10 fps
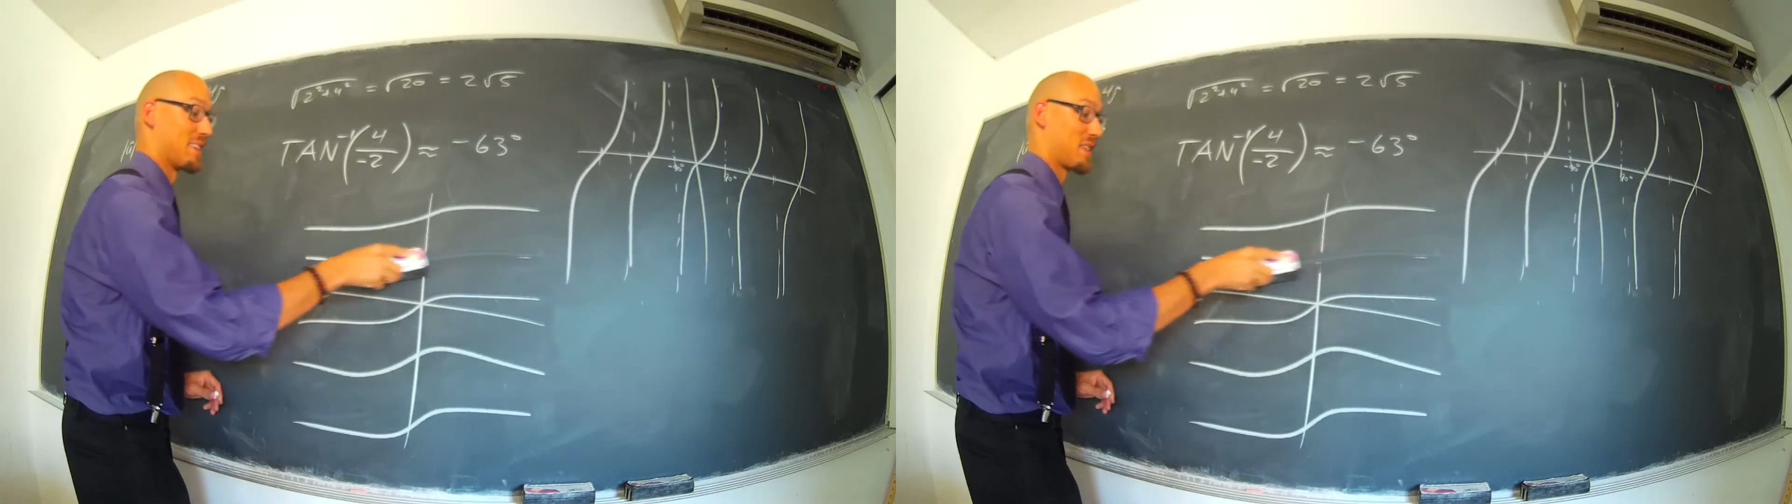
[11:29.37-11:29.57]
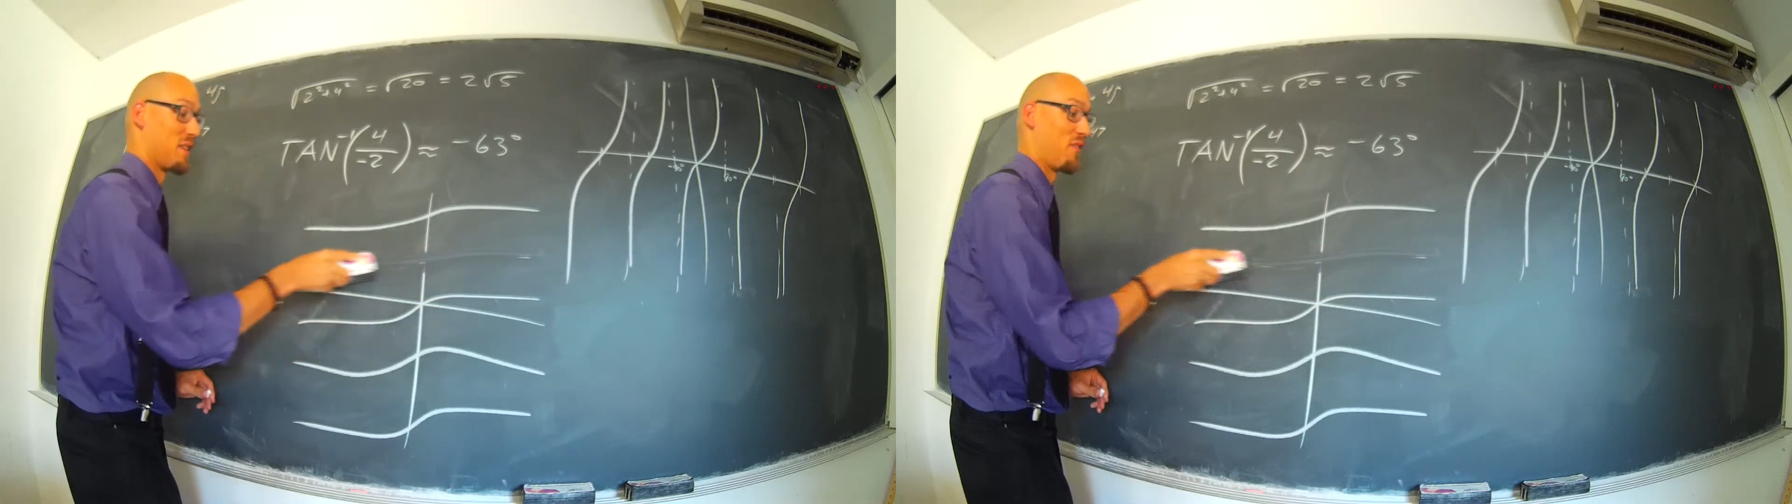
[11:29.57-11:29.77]

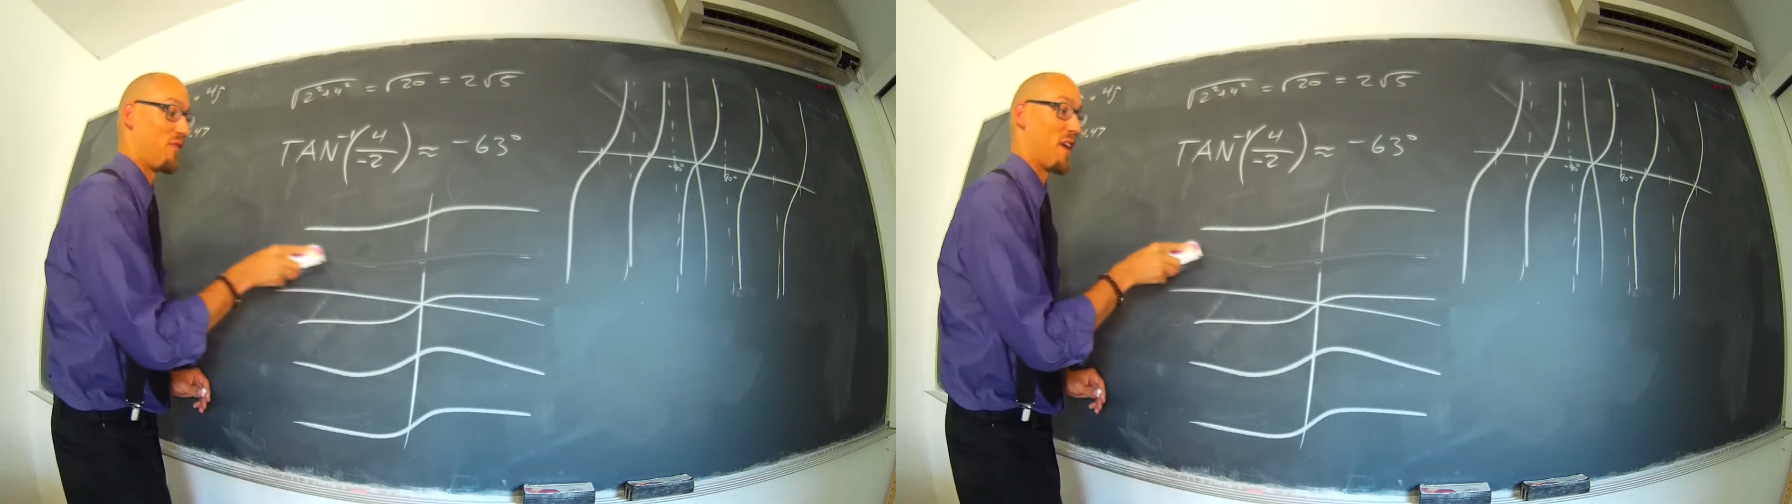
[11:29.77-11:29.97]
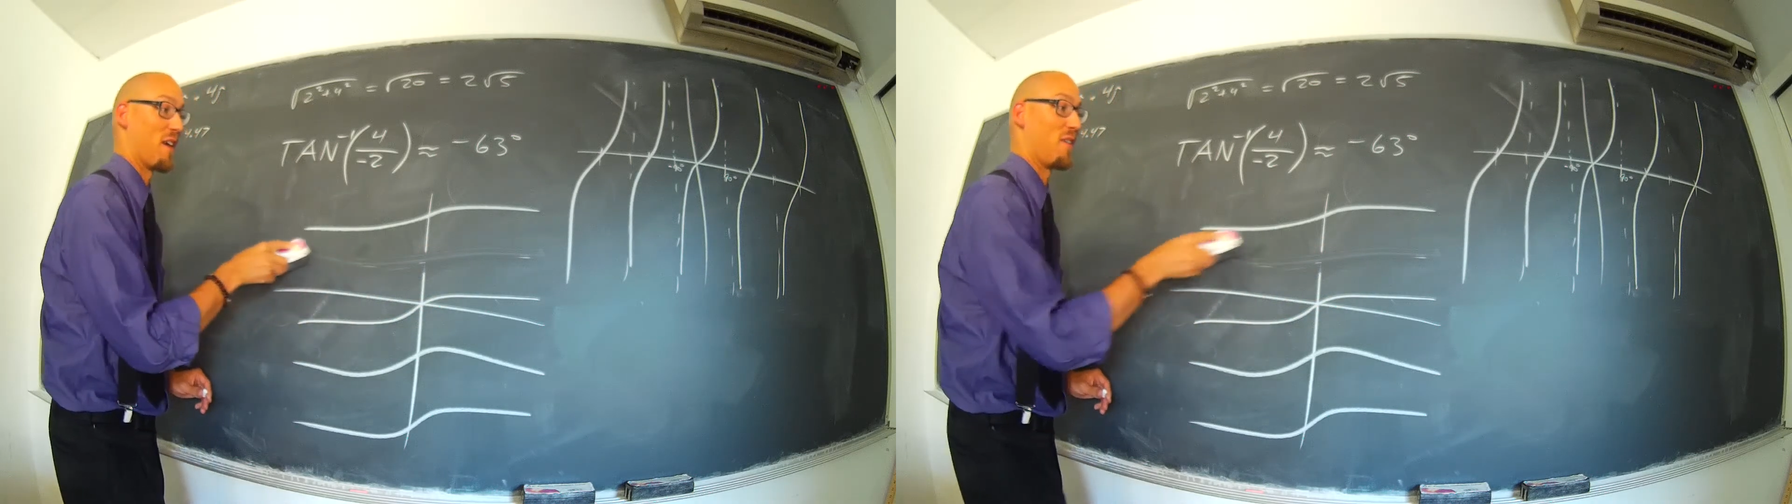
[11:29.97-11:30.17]
it's gonna
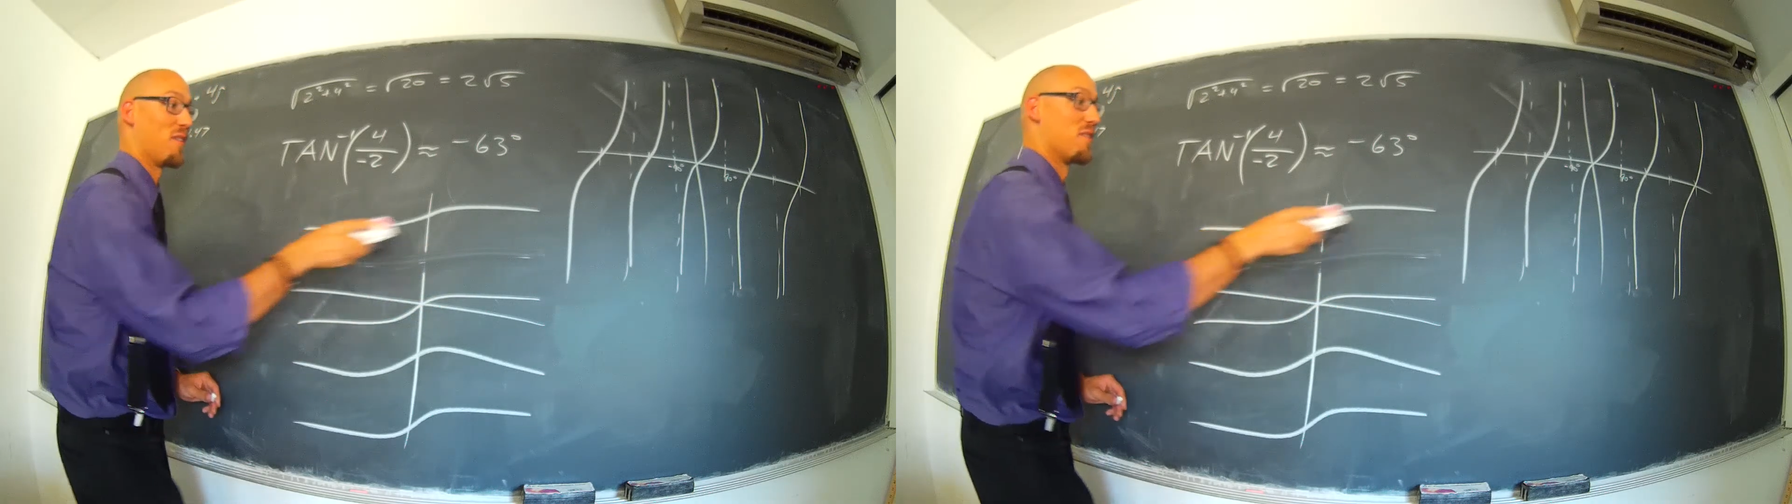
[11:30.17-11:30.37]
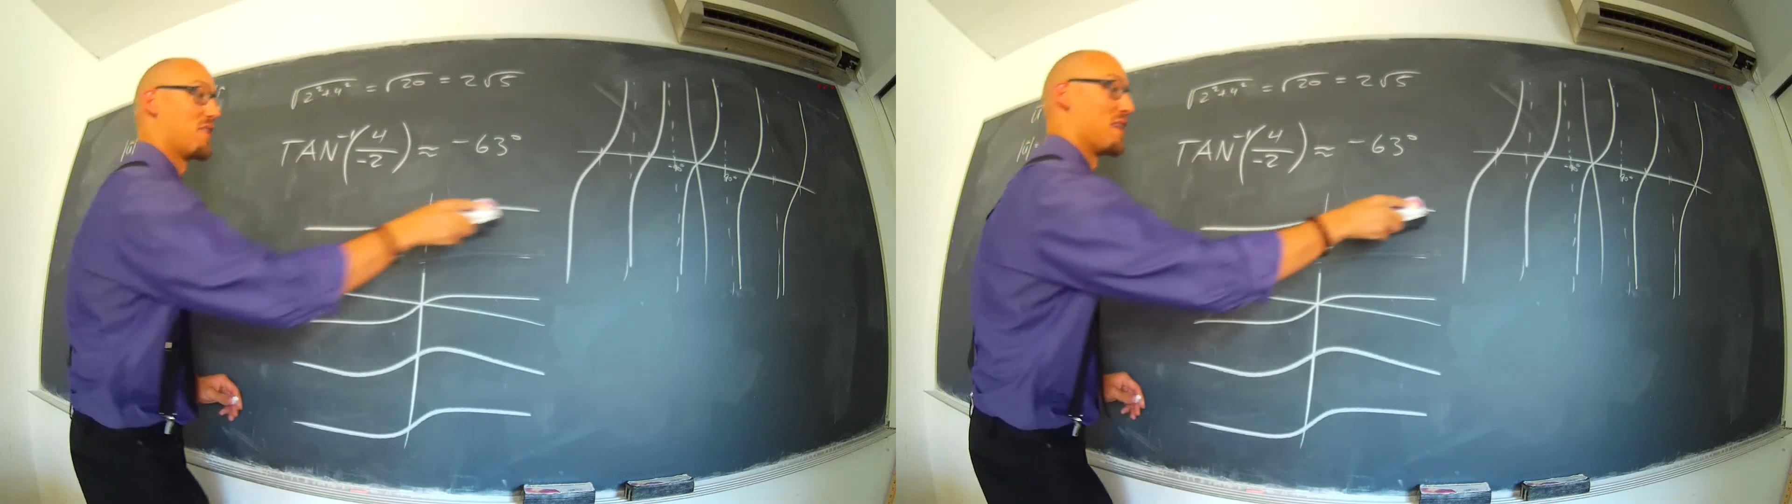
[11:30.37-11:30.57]

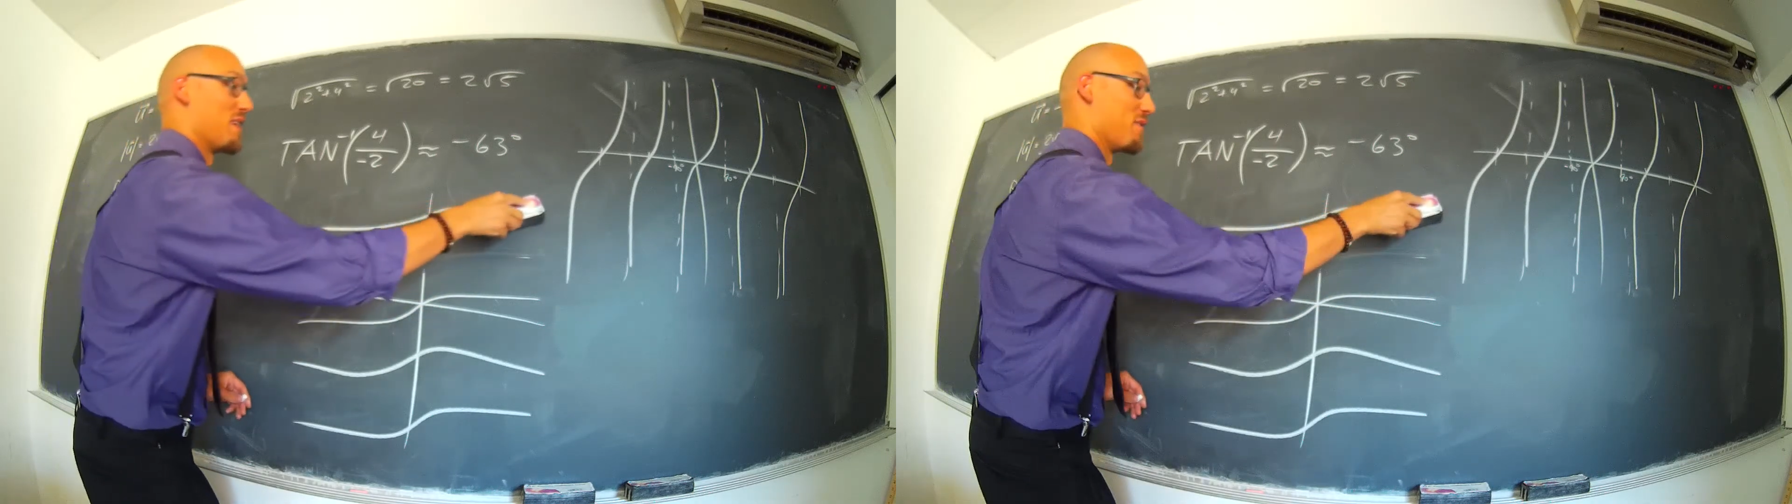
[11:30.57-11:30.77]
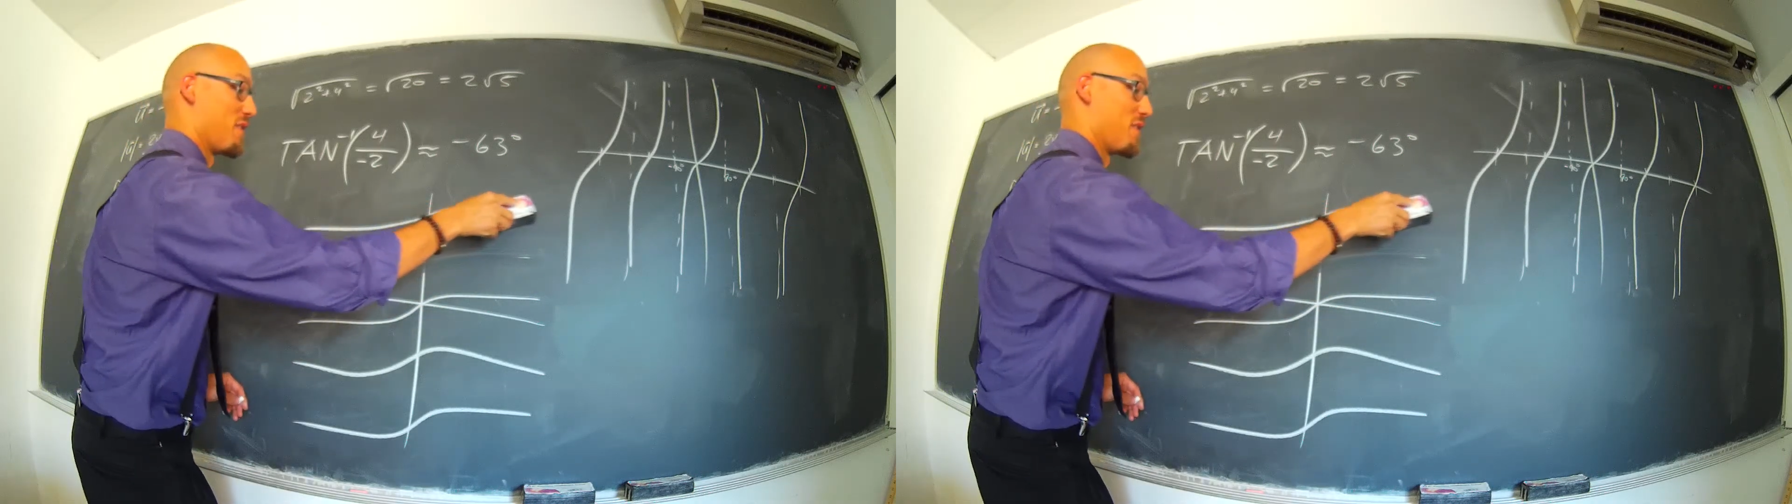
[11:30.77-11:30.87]
fail the,